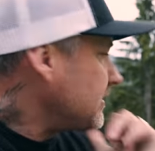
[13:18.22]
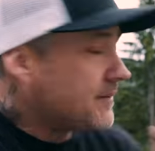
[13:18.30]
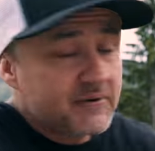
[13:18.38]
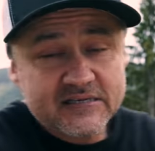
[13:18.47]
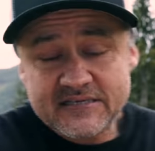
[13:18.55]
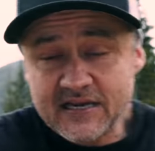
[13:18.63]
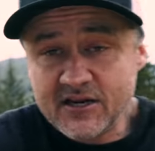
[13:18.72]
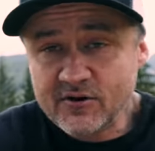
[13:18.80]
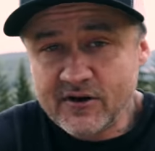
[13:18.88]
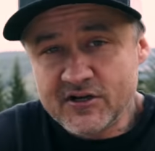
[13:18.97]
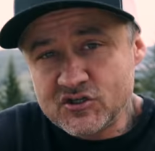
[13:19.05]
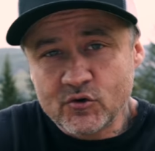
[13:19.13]
but I'm gonna sit
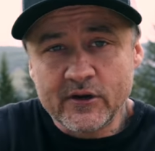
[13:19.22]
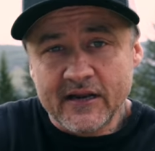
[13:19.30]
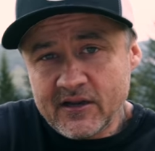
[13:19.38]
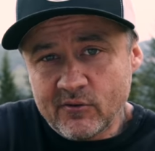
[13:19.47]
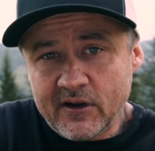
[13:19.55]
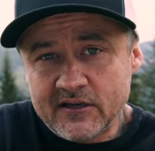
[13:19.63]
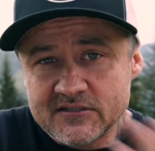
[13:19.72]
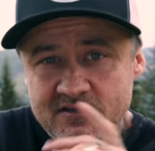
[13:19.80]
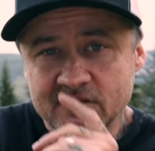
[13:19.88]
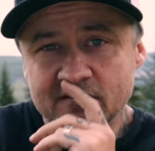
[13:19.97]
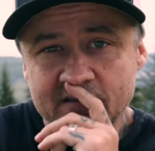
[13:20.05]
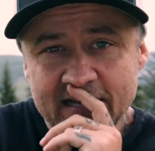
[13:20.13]
here and enjoy it anyway.
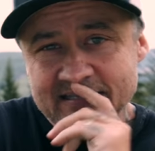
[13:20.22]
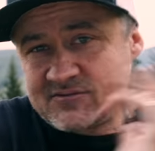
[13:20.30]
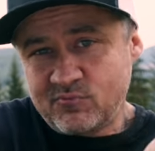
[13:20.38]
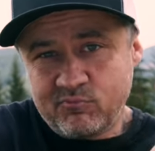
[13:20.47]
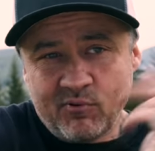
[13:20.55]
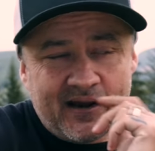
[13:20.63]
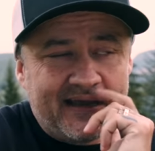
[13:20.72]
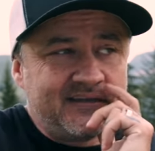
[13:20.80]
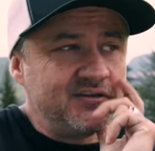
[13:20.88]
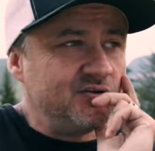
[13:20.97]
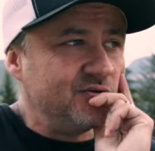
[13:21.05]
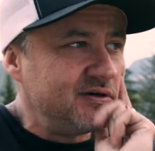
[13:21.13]
So that's what I
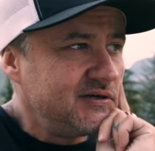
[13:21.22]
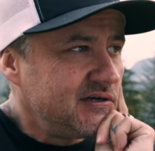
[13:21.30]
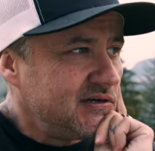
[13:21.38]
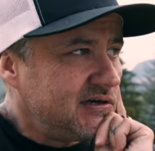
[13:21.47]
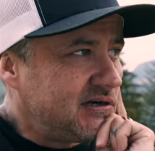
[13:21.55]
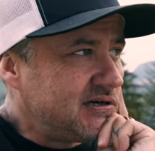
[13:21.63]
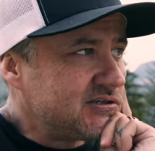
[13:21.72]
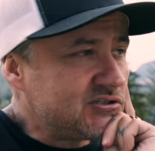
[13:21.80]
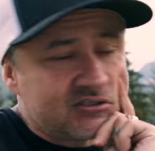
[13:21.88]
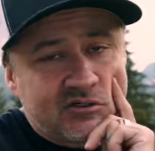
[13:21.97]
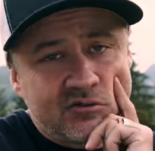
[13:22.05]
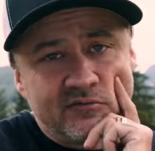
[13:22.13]
do. Uh,
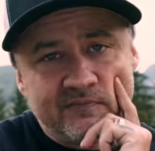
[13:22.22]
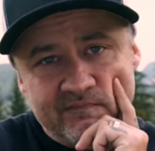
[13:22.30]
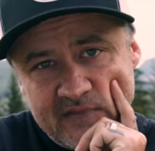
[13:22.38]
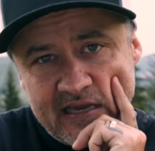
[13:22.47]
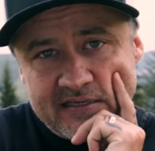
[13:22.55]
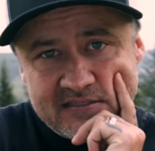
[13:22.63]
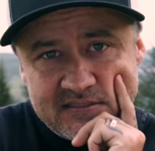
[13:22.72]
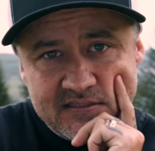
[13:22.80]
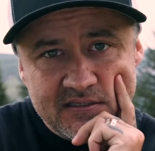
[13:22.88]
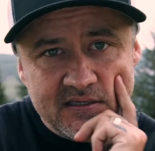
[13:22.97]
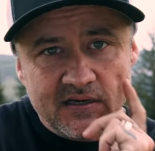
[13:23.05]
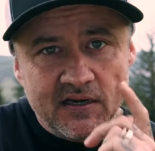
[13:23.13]
so yes,
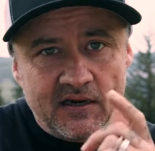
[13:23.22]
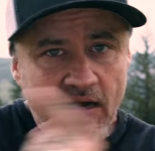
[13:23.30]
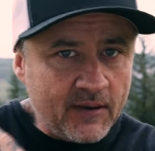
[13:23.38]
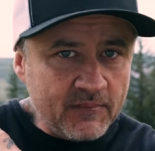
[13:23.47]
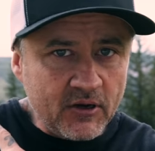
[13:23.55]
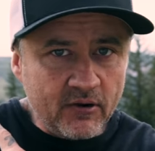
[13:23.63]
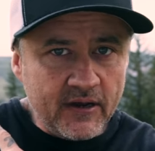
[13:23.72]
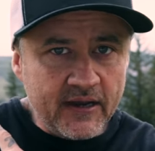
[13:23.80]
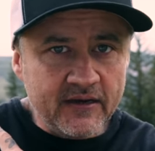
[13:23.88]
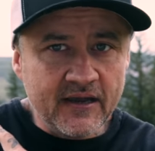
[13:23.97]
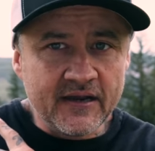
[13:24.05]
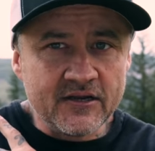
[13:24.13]
uh, I'm gonna go
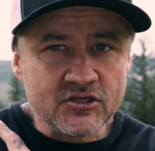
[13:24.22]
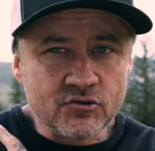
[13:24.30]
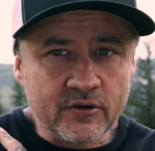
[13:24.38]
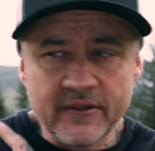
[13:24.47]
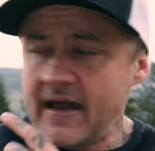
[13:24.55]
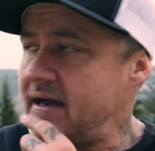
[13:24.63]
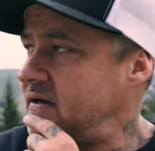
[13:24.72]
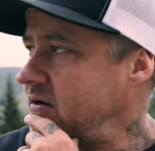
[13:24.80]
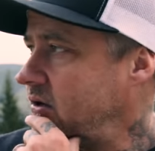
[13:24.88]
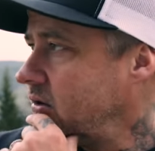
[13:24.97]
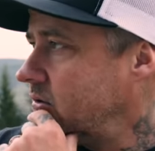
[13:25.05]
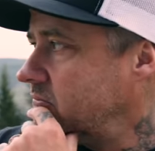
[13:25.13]
ahead and enjoy that,
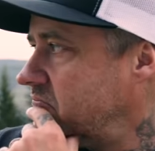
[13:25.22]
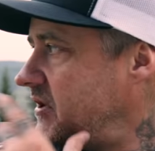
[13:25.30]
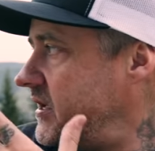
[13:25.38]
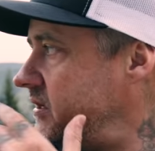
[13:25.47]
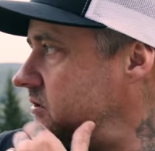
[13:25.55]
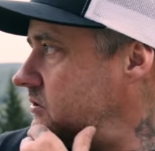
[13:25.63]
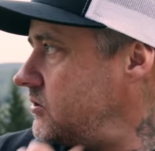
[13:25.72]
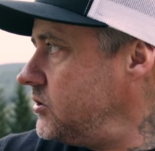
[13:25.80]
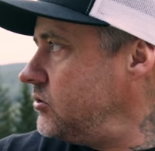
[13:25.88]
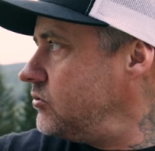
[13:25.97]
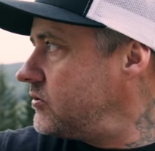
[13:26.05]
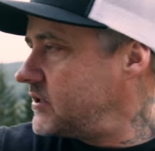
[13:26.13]
and
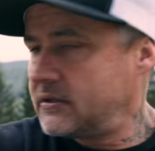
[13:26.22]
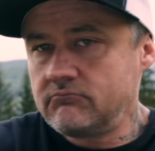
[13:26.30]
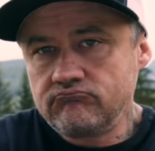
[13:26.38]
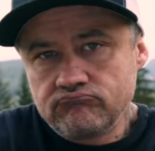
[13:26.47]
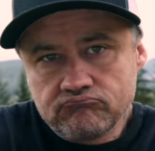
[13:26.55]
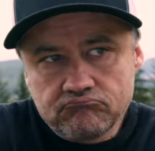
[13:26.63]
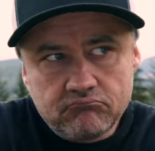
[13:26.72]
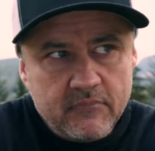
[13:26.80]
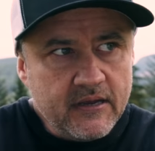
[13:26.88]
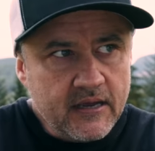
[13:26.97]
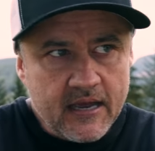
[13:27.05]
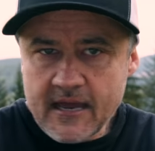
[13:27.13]
you can
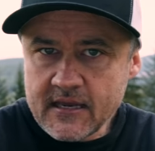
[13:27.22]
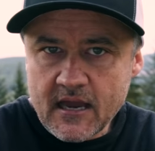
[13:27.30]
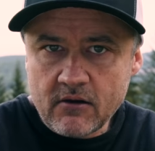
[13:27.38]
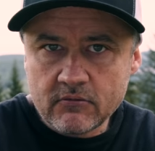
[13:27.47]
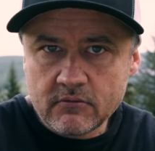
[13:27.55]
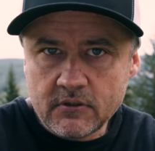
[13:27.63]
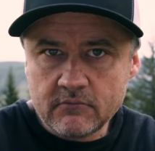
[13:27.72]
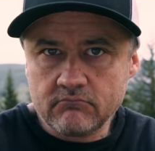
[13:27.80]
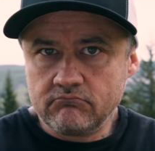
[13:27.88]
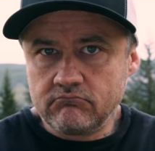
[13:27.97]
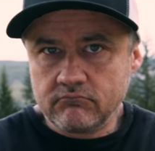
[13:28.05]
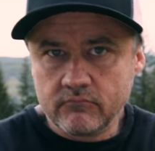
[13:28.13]
hang out
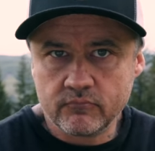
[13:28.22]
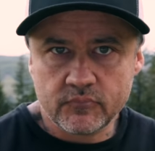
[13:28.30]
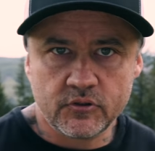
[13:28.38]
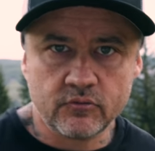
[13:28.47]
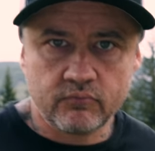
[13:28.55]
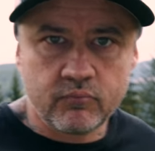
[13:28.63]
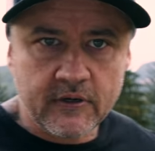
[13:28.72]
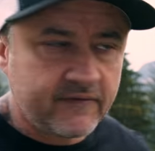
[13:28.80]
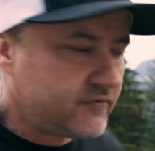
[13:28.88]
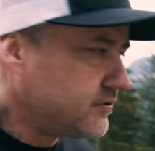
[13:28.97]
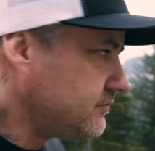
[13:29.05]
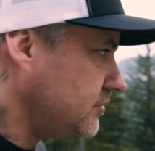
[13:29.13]
and do
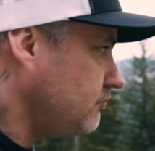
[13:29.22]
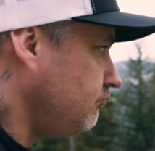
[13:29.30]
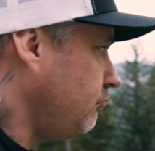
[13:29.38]
whatever you